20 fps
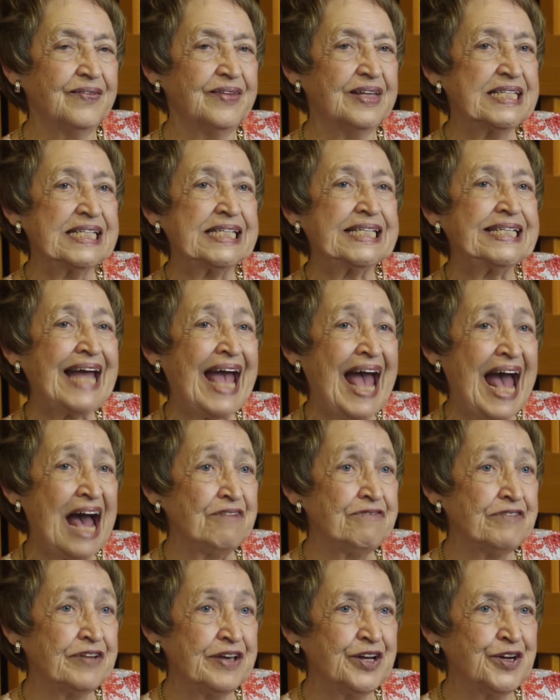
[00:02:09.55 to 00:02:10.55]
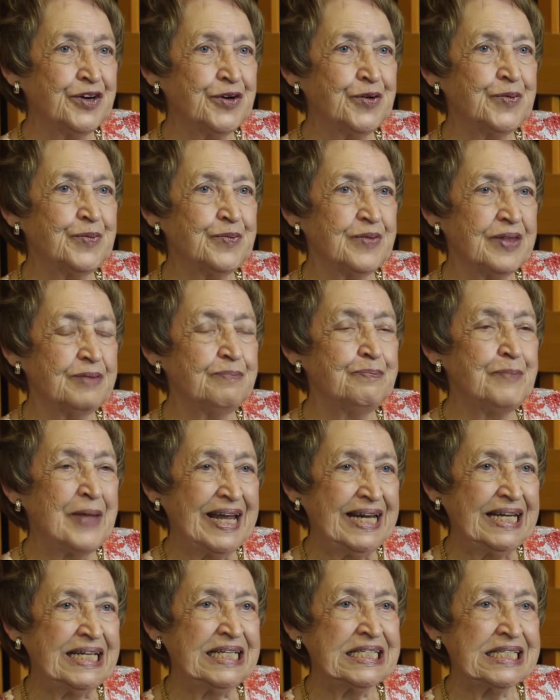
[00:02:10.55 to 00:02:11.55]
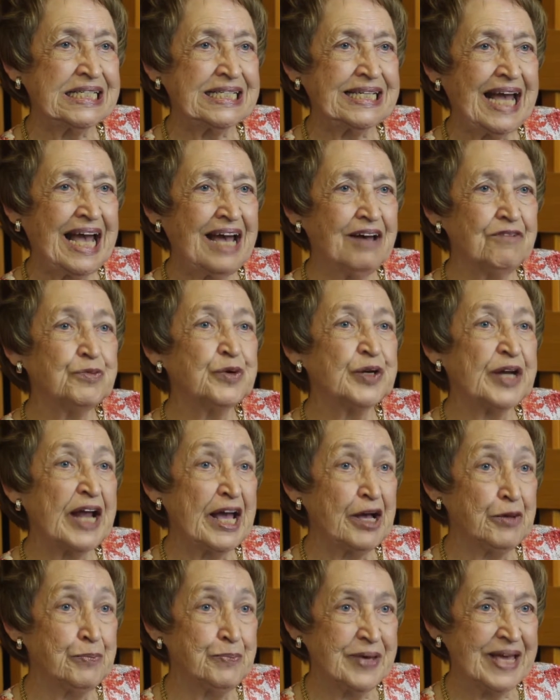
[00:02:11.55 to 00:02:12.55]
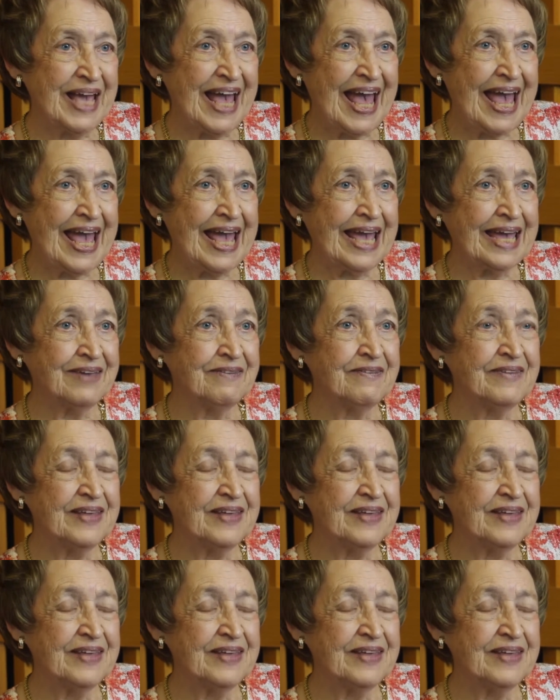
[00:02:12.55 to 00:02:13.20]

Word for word: the staff here, the maintenance staff, would help me hang